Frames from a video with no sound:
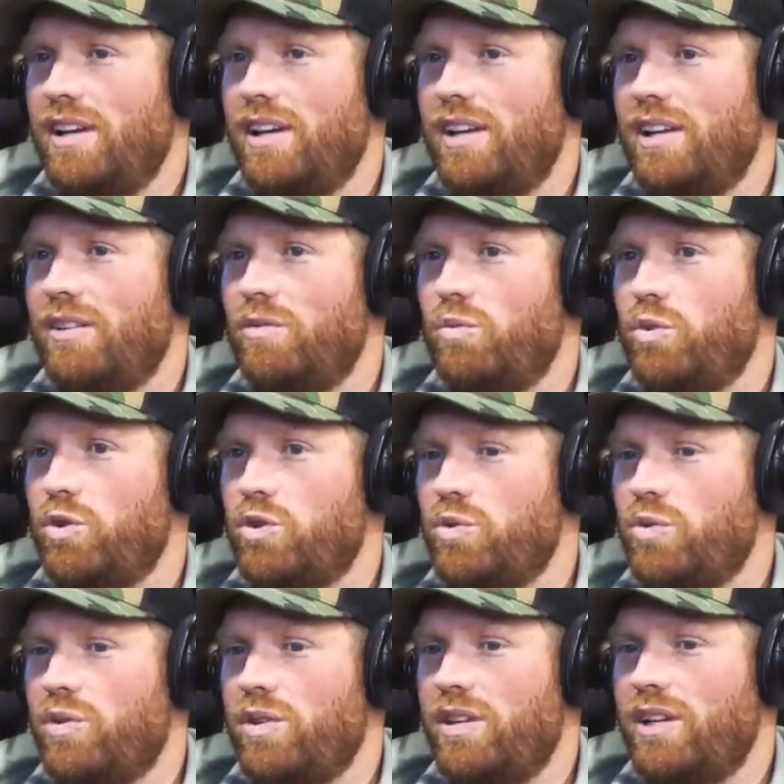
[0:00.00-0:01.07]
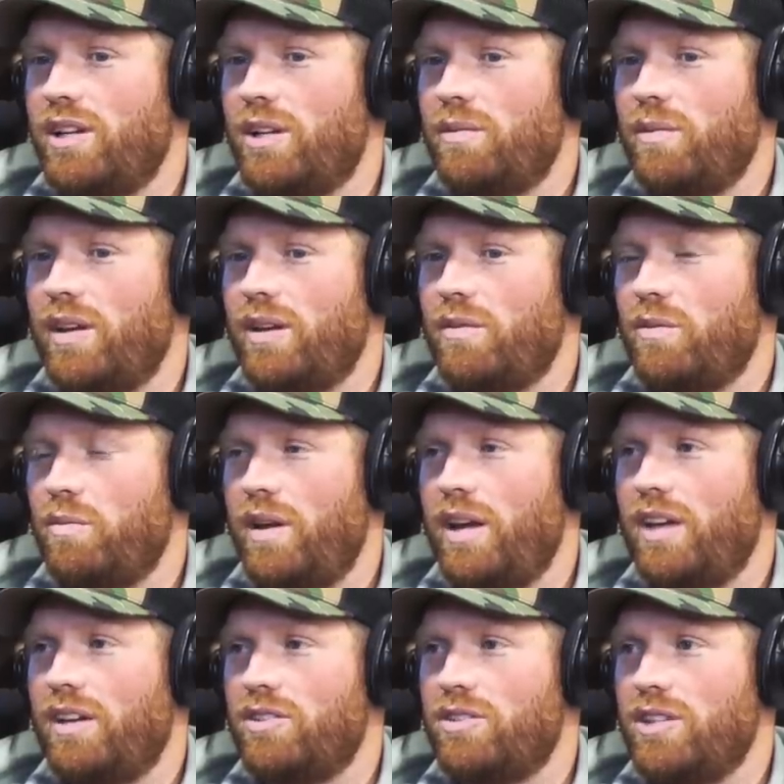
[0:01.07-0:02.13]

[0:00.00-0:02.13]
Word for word: and we're doing it and I'm like, man,